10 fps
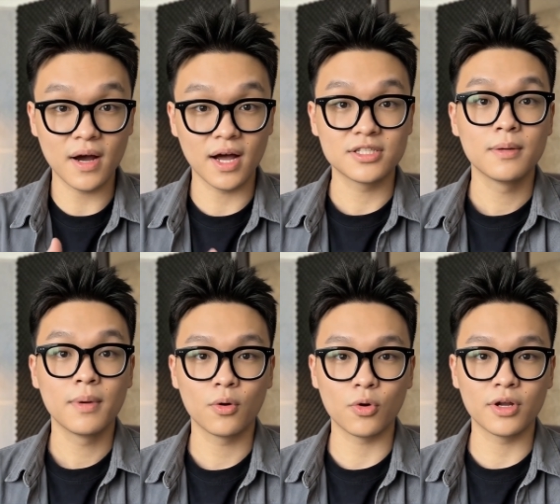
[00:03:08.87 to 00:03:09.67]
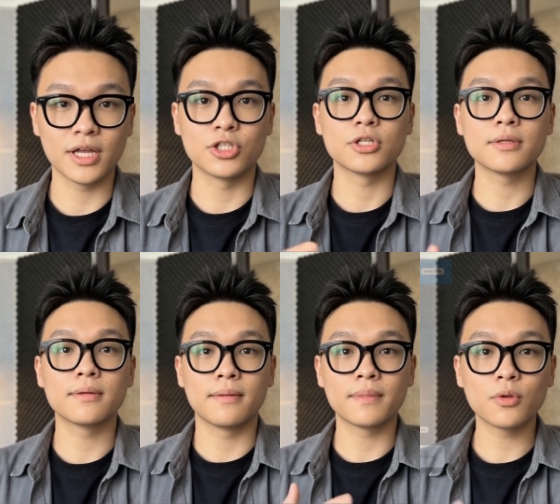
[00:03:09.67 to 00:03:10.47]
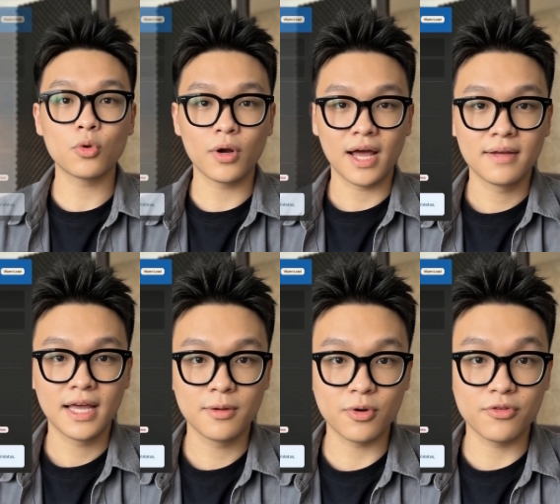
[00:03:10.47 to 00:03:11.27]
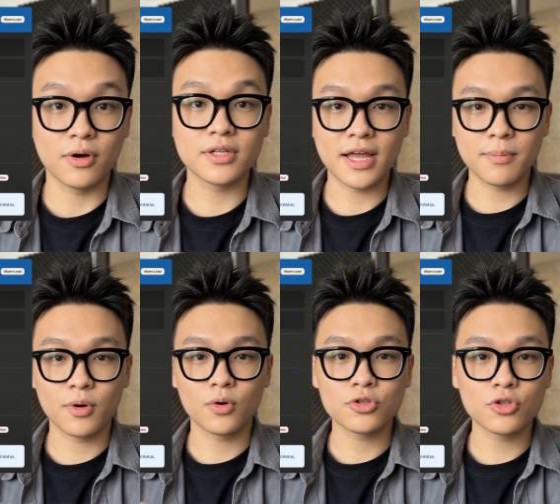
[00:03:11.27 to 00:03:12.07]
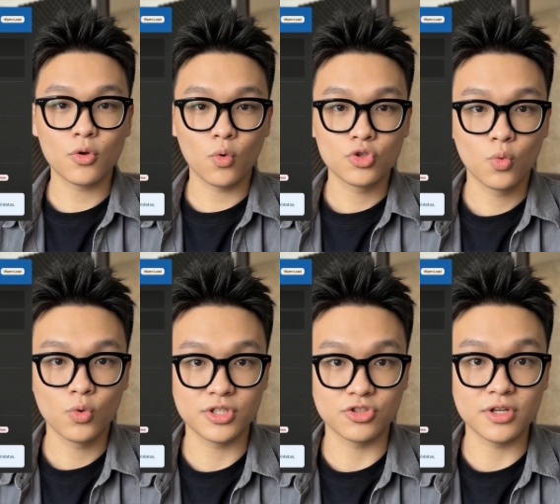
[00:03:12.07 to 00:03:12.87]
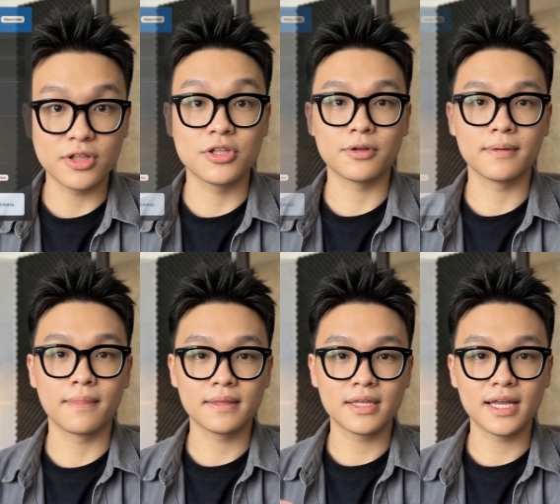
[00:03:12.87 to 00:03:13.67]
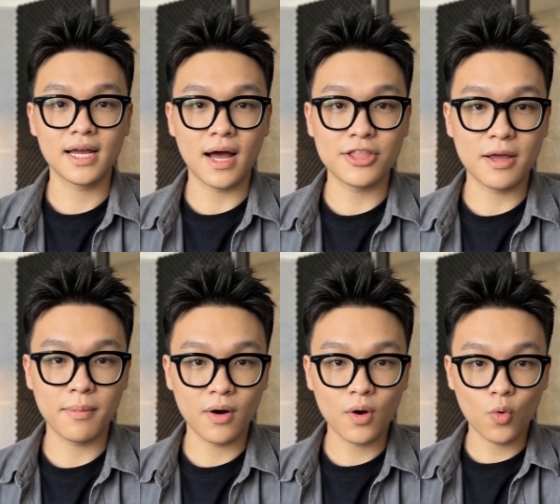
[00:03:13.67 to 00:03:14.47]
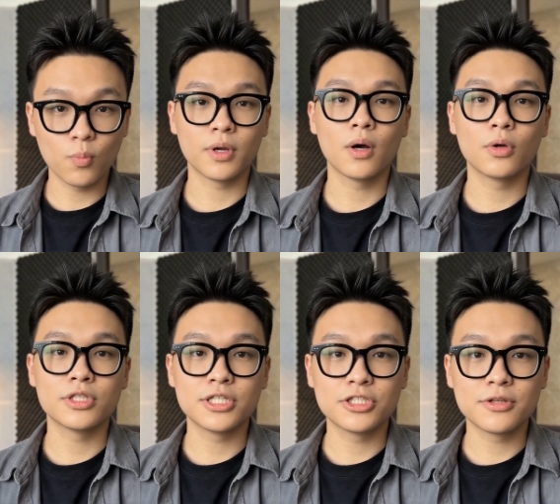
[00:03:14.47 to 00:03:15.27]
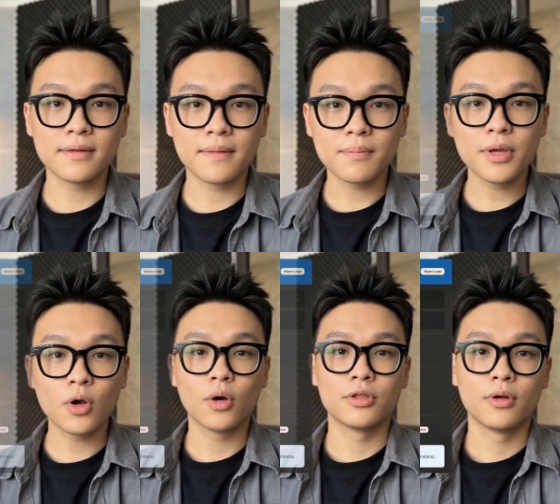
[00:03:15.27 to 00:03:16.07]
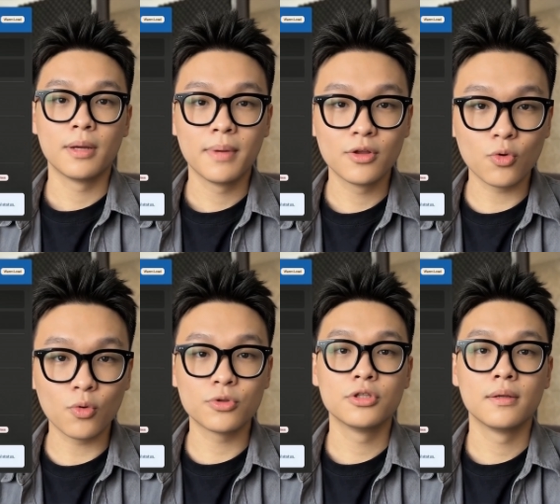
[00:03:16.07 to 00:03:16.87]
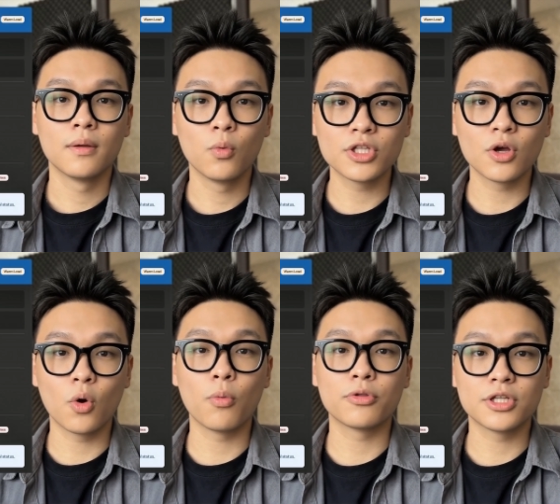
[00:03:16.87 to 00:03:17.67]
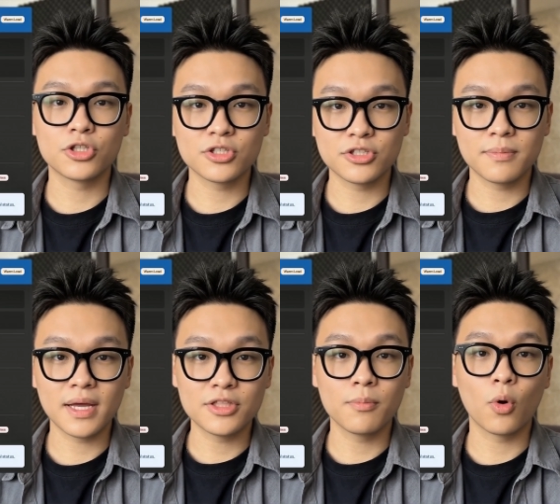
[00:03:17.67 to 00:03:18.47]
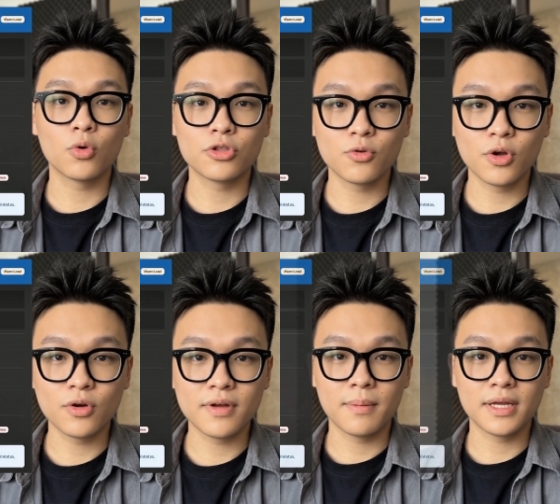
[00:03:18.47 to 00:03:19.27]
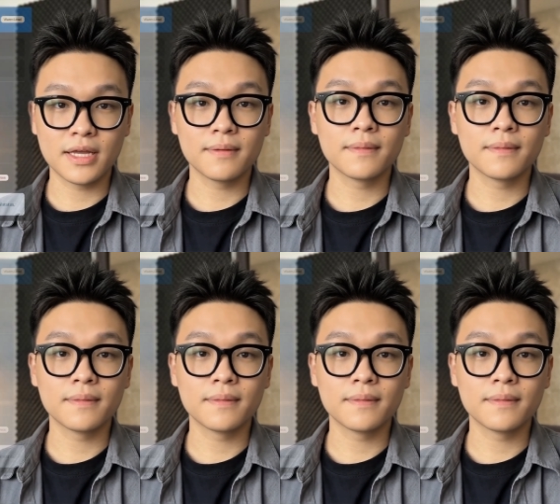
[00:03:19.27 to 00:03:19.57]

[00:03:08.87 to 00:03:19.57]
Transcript: ask about location. Do you have any preferred neighborhoods or school districts? Then ask about home priorities. Beyond 3 bedrooms, which home features matter most for your family?